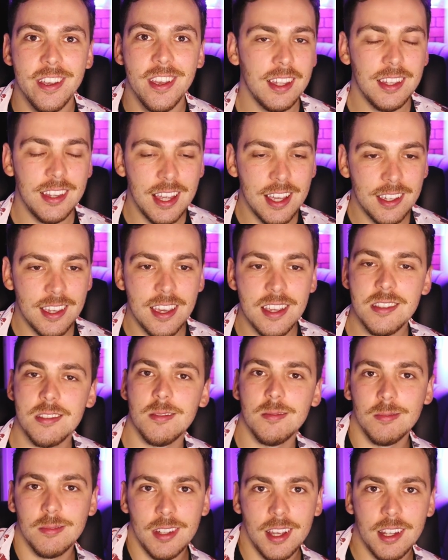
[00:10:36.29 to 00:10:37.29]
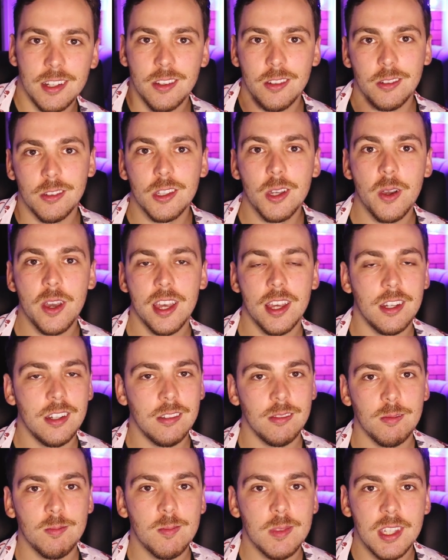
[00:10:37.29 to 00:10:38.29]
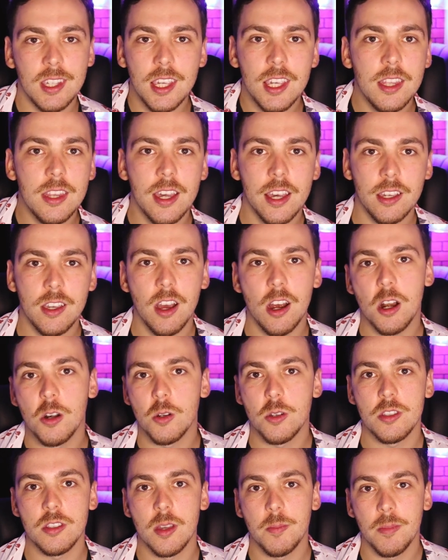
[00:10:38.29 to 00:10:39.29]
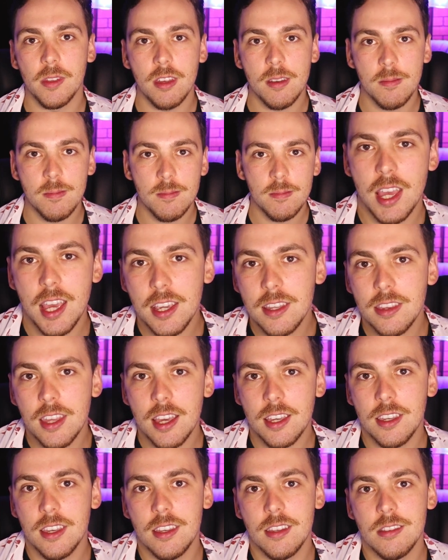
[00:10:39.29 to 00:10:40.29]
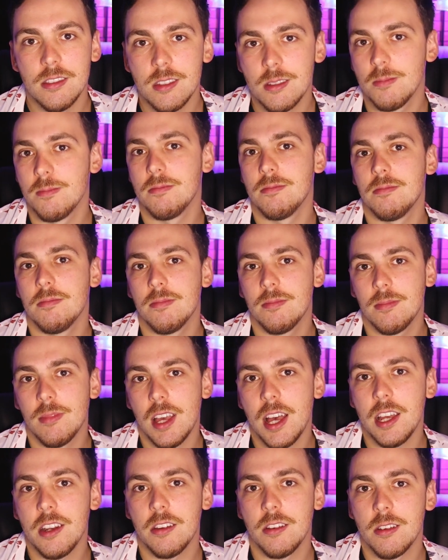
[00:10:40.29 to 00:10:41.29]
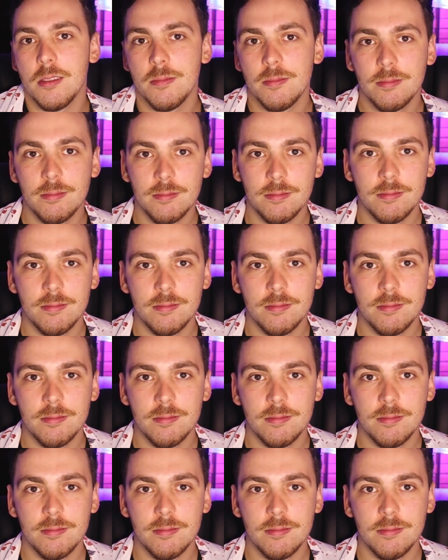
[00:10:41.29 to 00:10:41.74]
In that case, I don't know, go ahead and key their car or something. Egg their kids. I don't know.